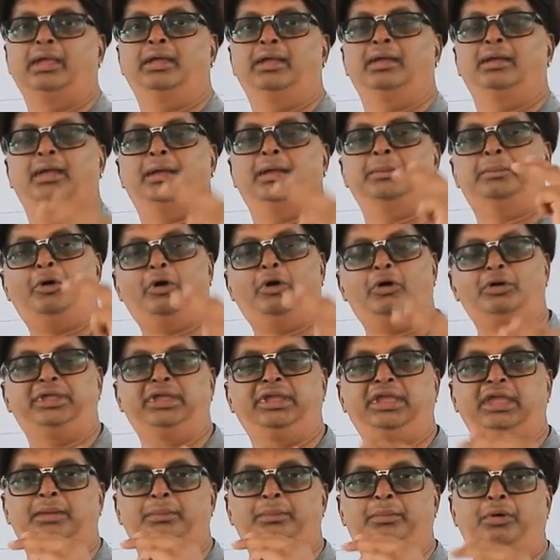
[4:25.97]
A ball
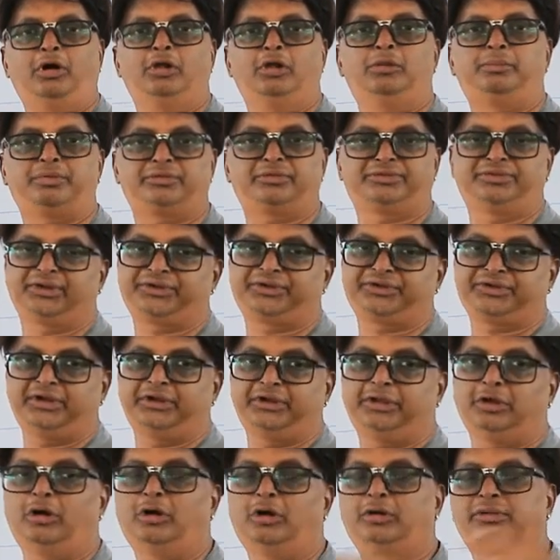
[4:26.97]

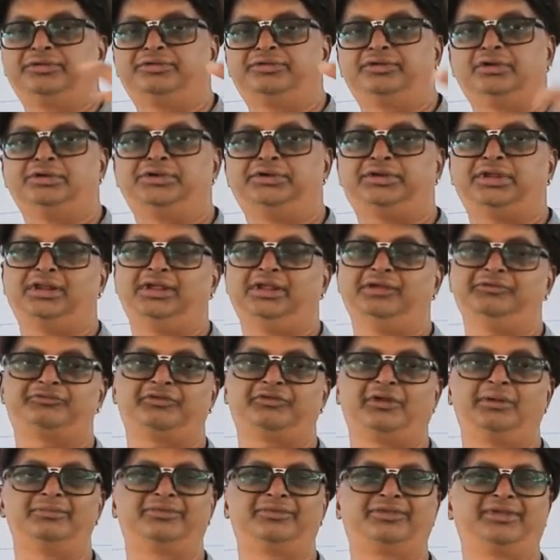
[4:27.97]
projected horizontally
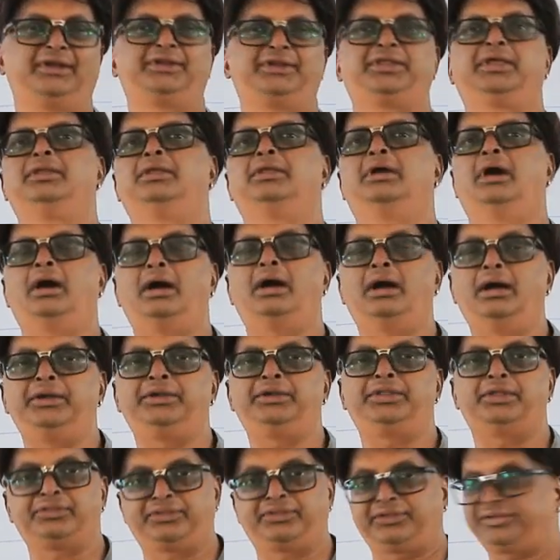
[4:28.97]
from certain
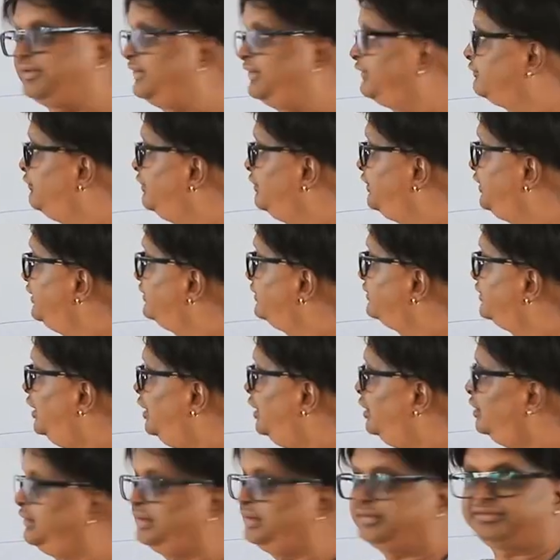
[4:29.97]
height. This is what is
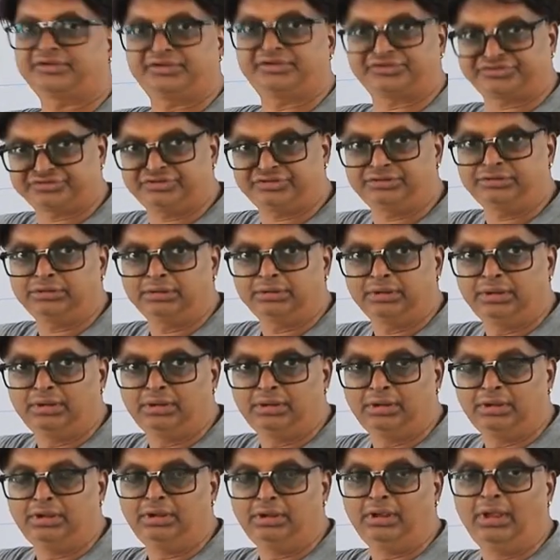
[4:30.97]
our discussion.
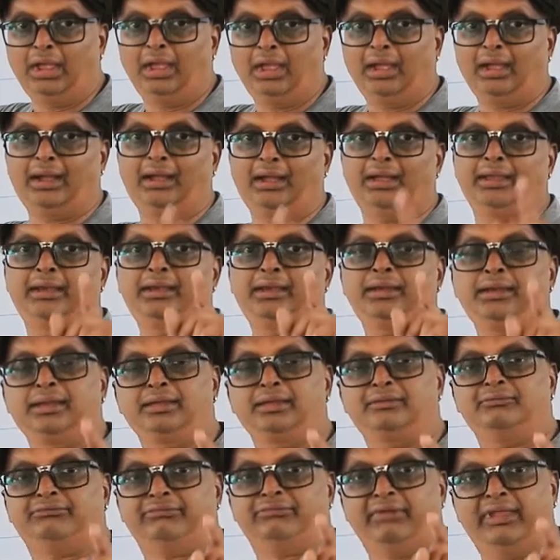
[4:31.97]
And
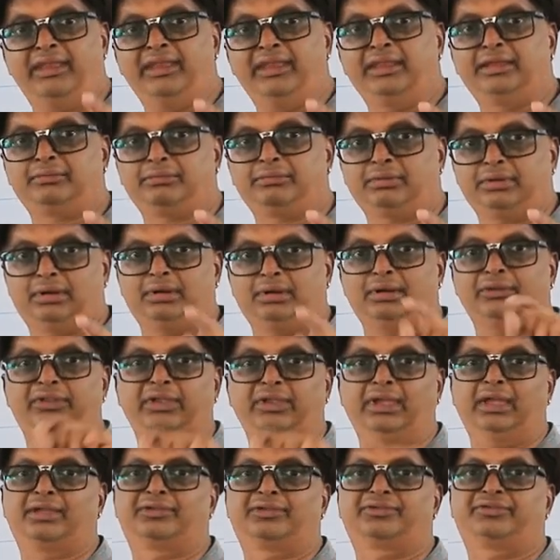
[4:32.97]
whenever
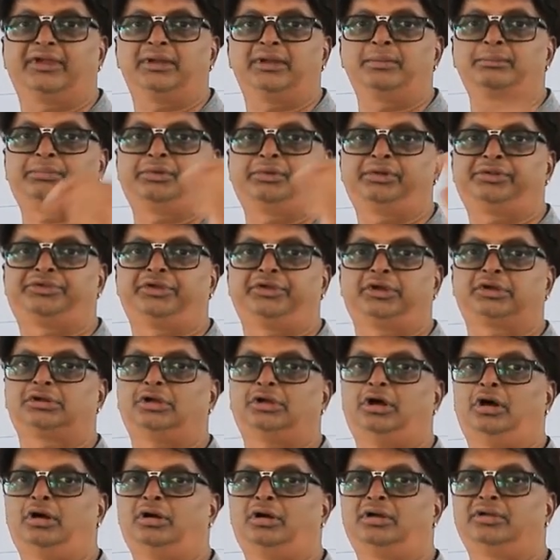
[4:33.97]
the examples
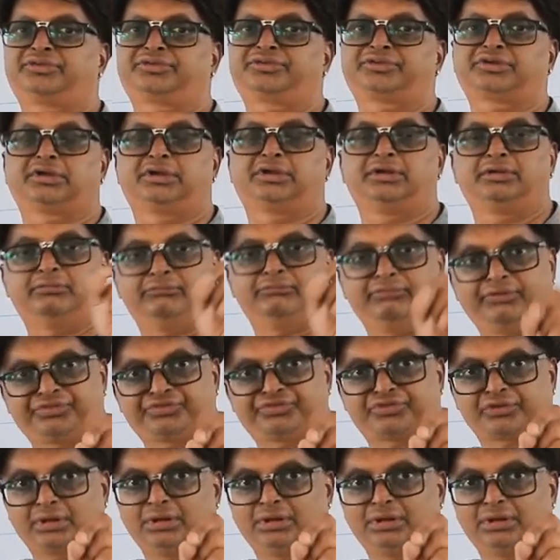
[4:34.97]
are asked with